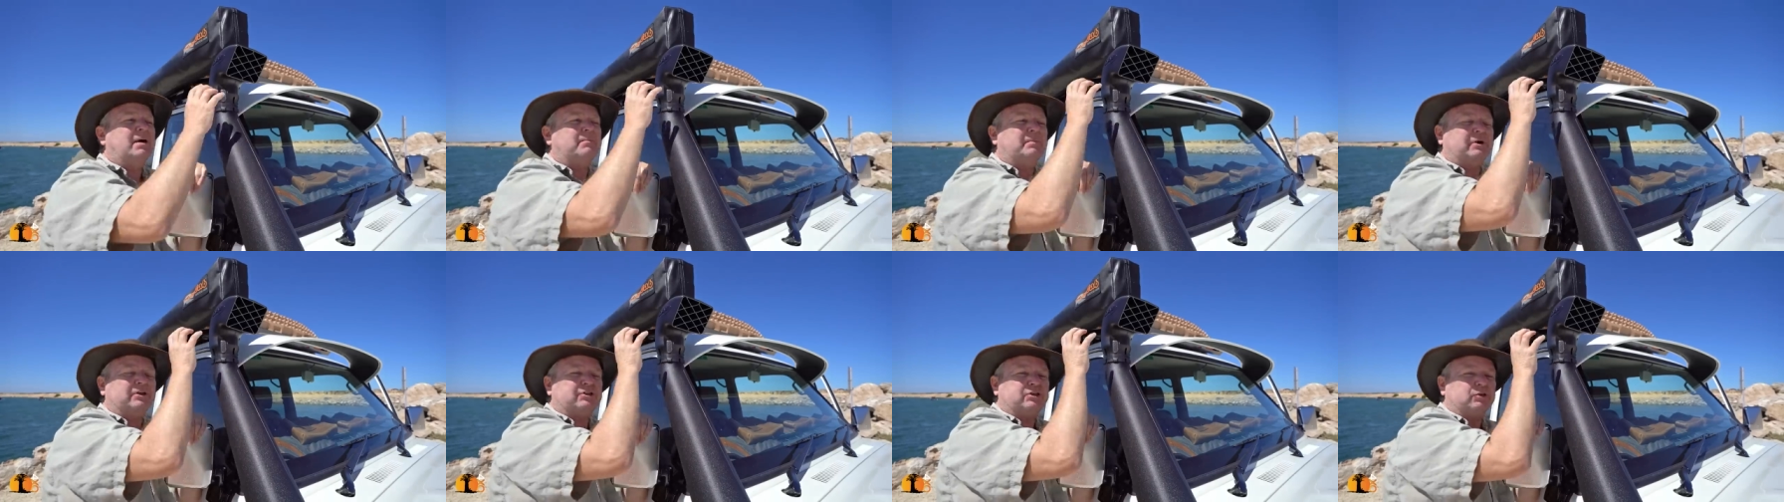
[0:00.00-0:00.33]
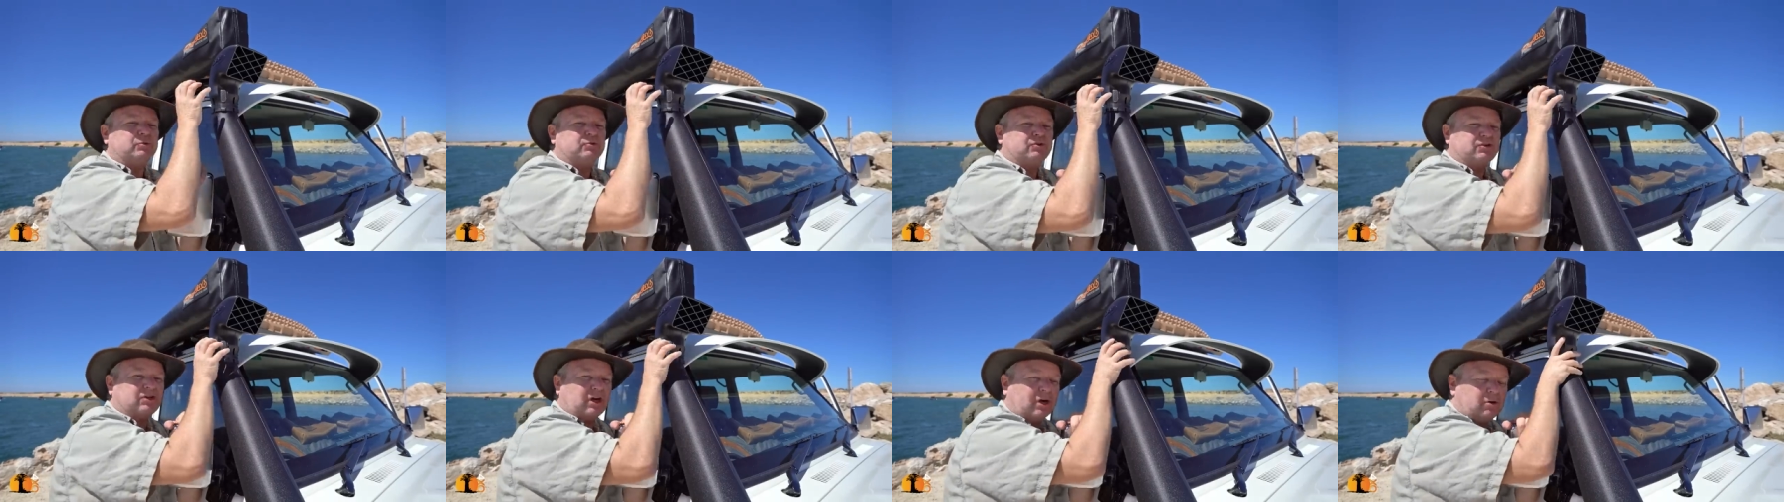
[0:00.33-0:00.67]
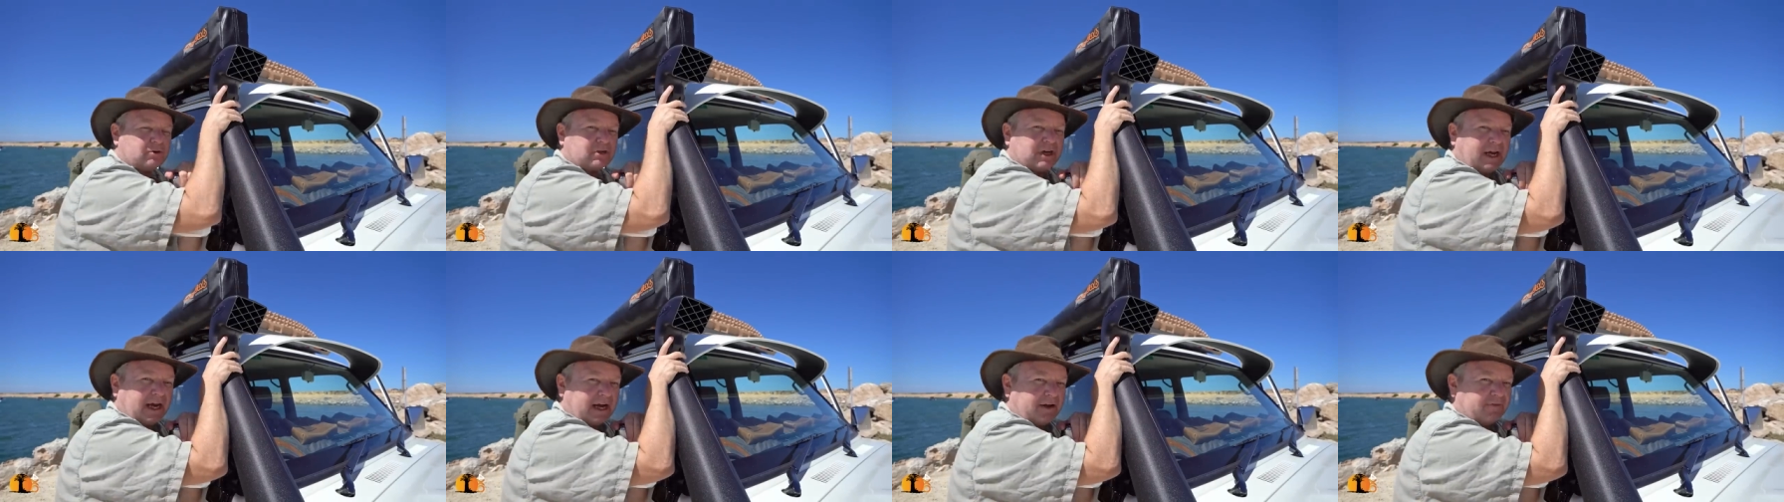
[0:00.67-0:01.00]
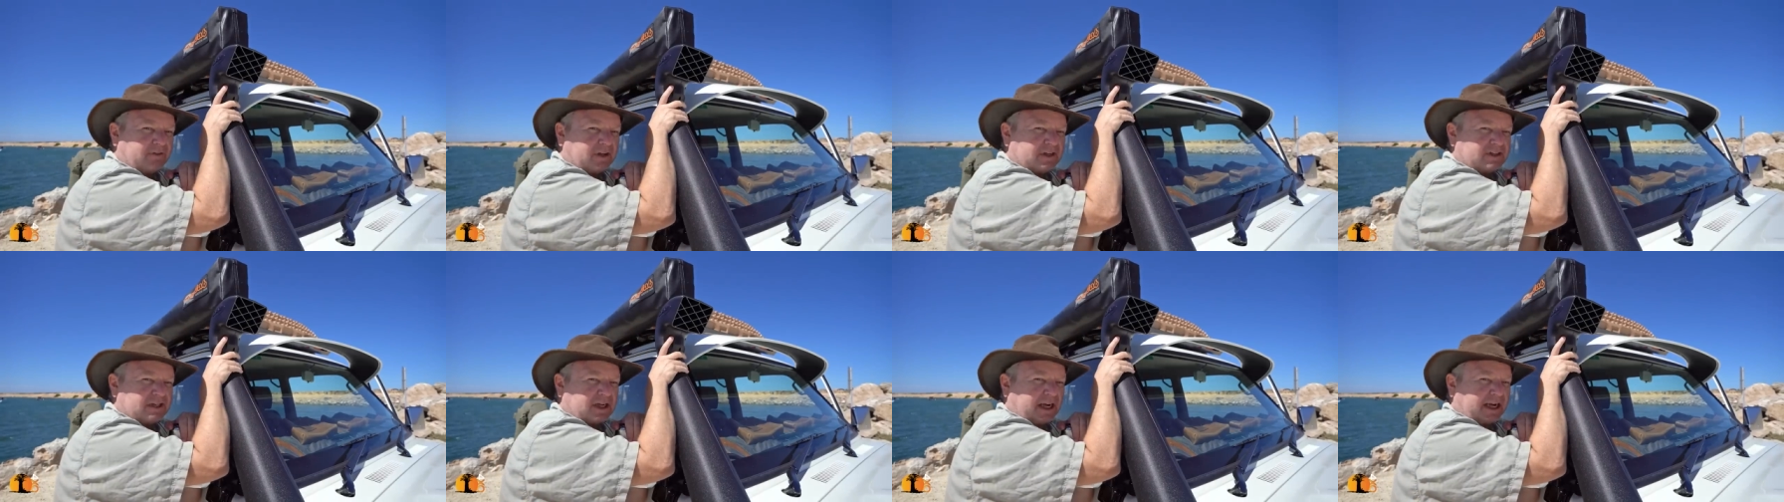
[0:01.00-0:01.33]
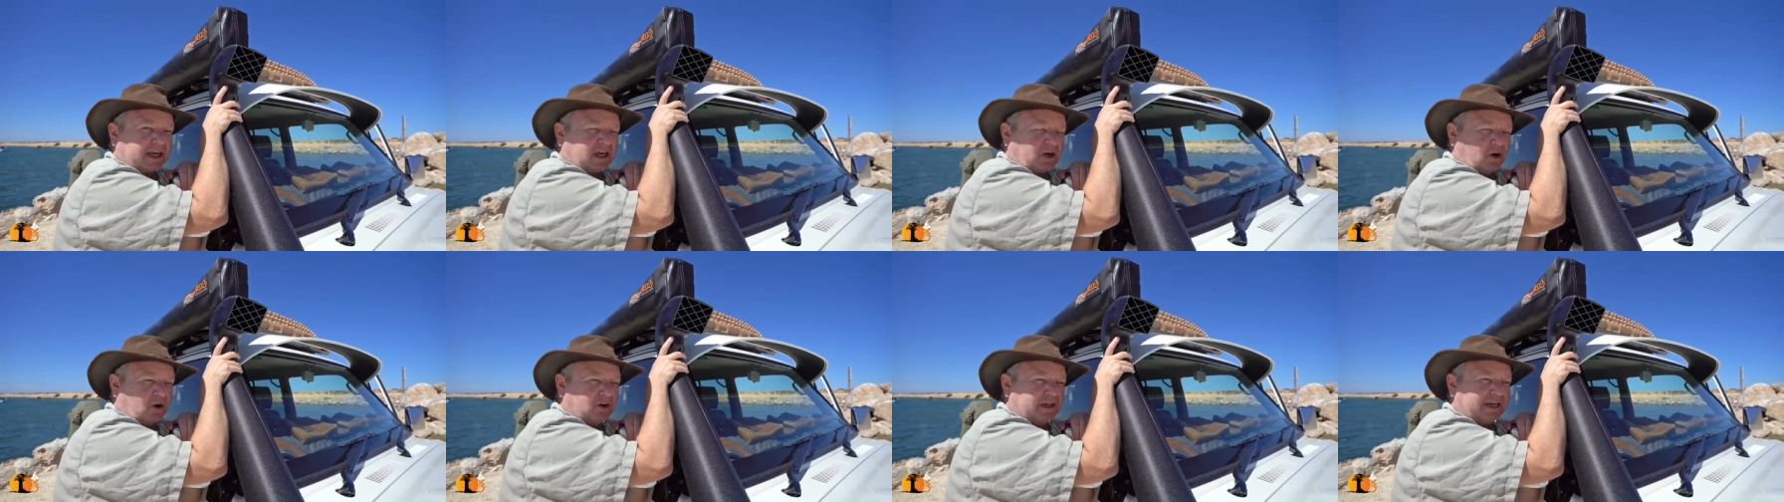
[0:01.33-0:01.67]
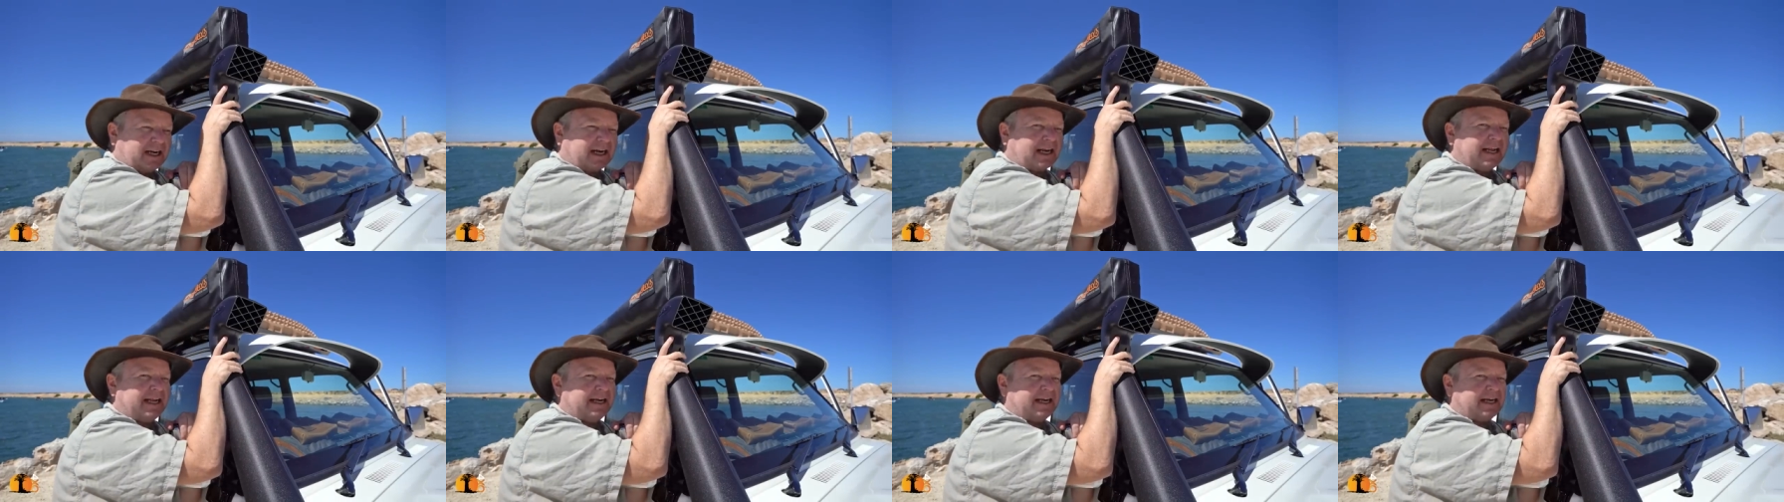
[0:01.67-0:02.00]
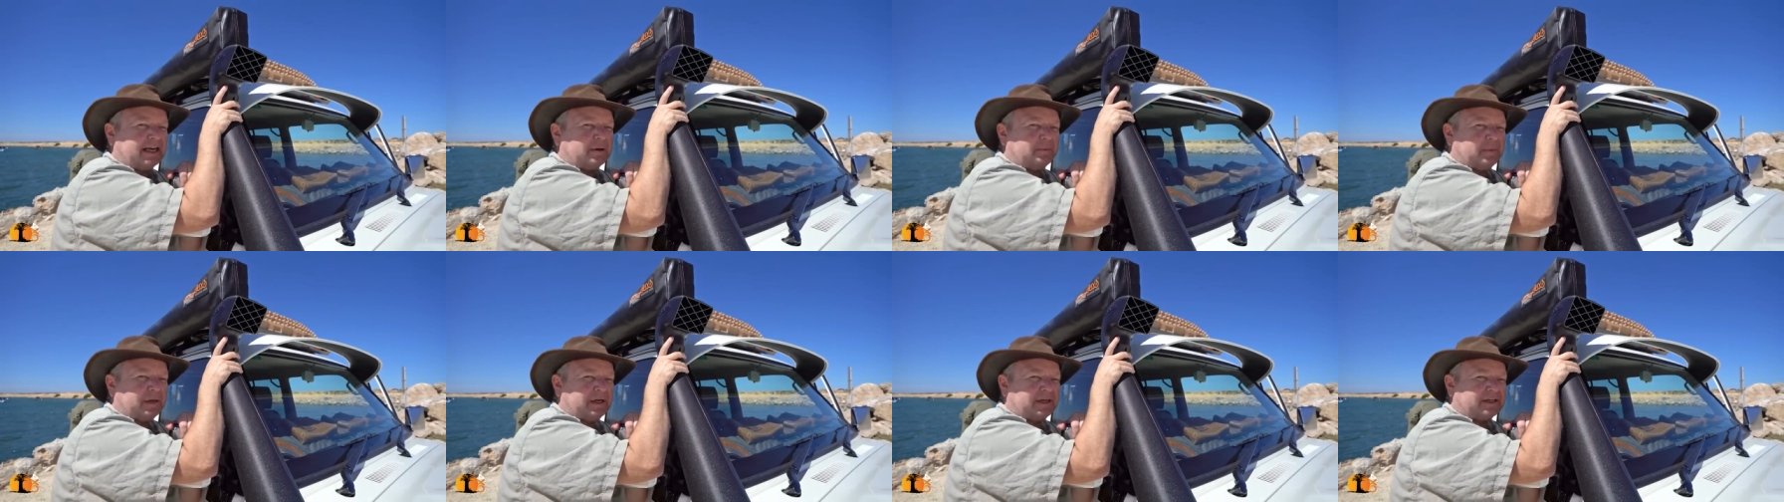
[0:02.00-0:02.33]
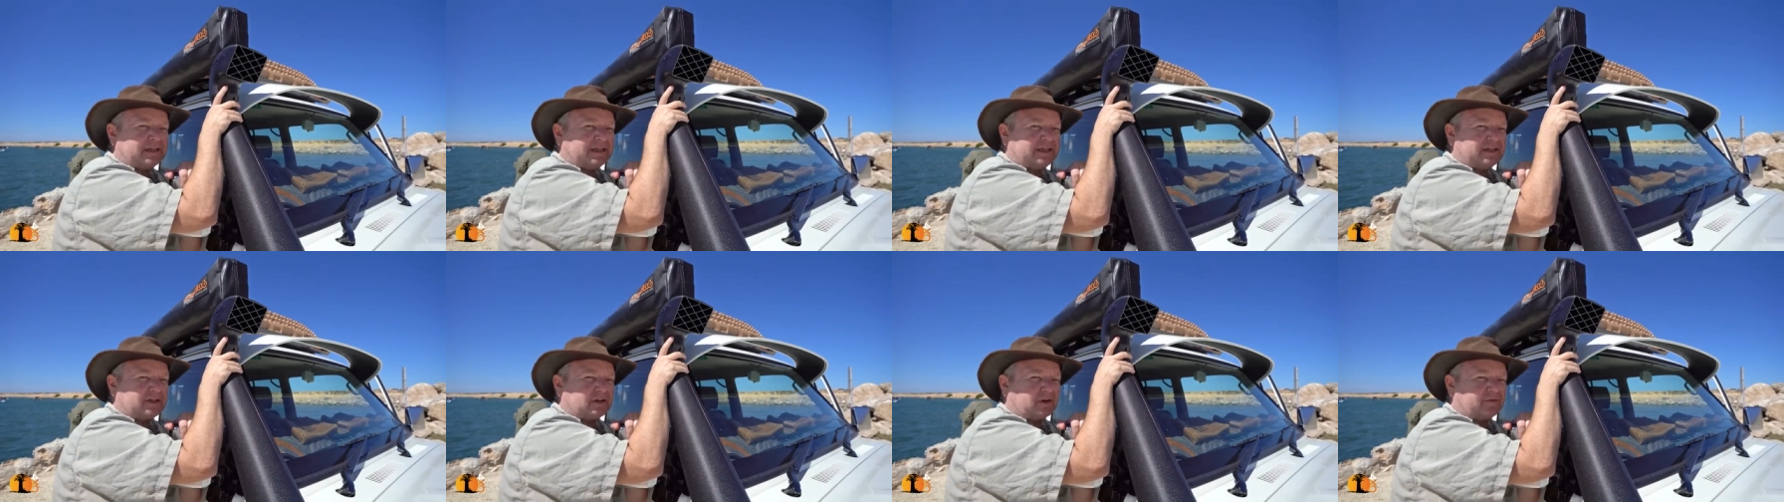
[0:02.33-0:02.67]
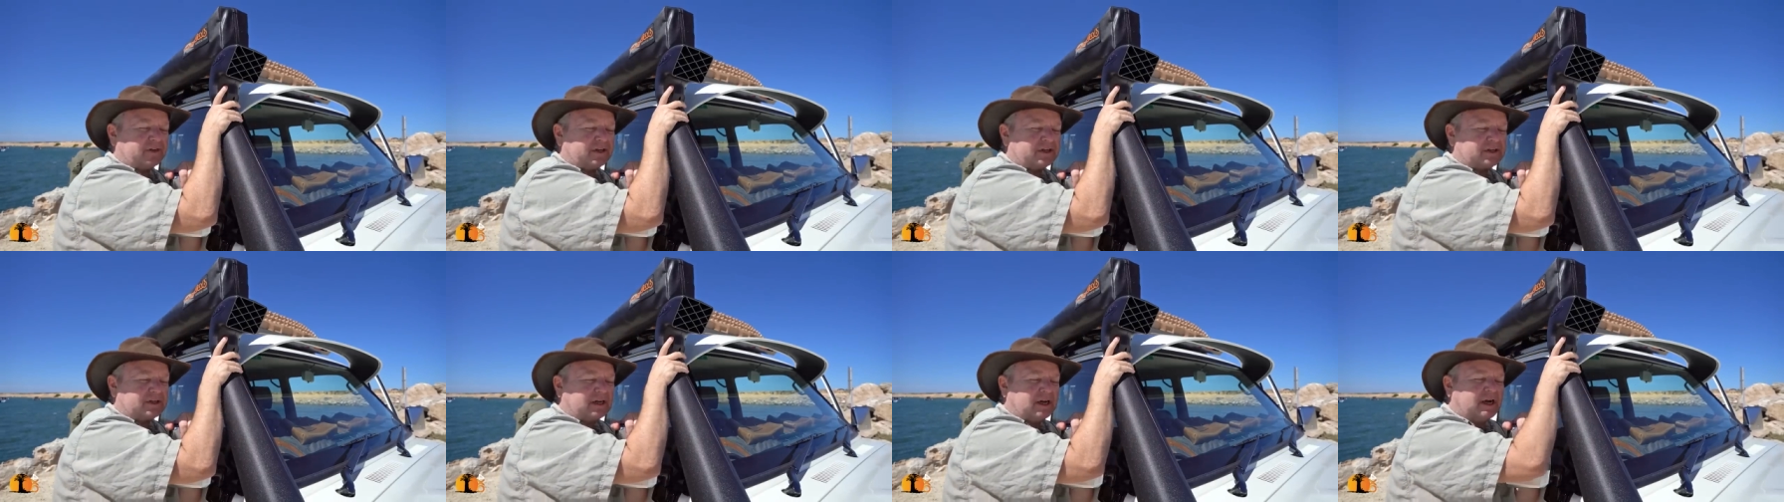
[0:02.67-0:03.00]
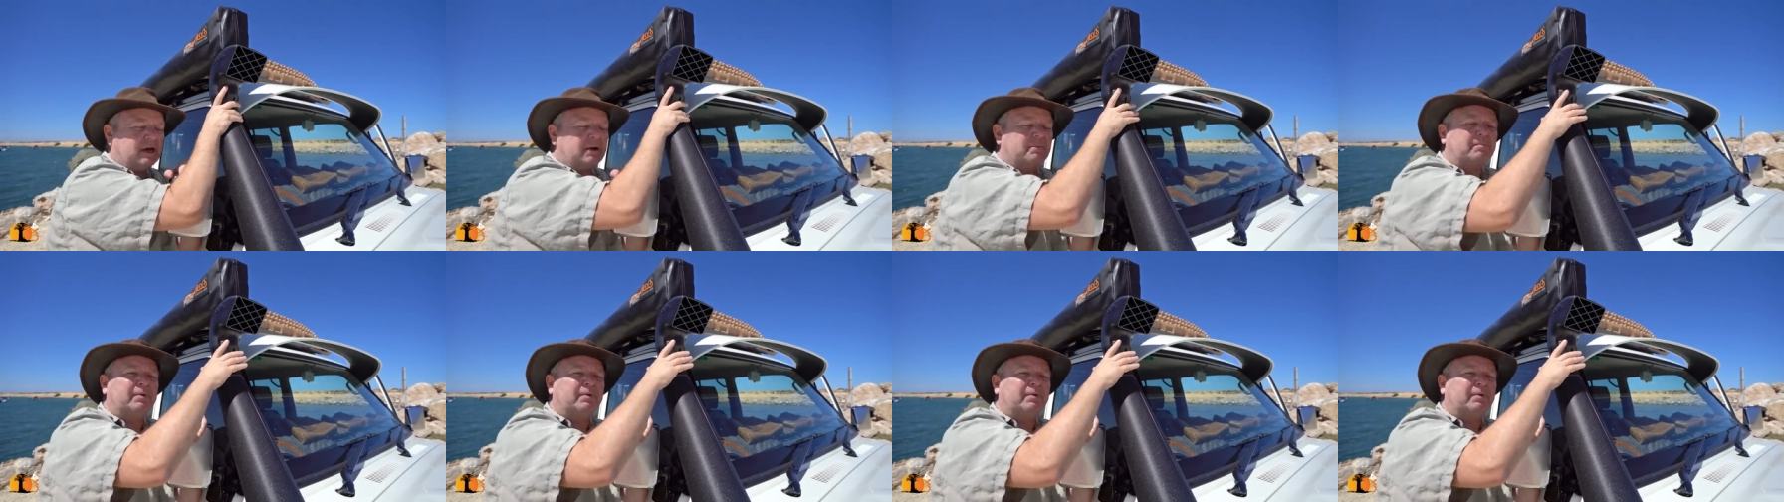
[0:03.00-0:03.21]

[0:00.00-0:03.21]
but you don't have the cyclonic cleaning abilities of it,